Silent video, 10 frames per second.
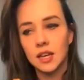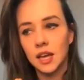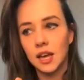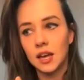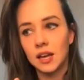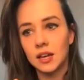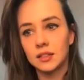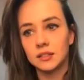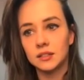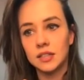
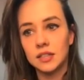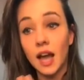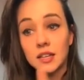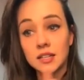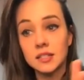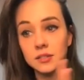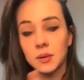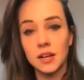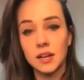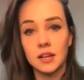And yeah, it's
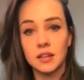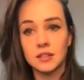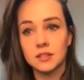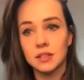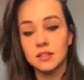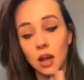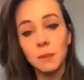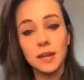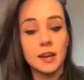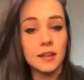really it's
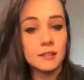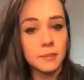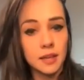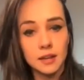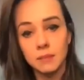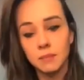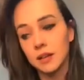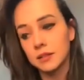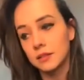complicated at the beginning, but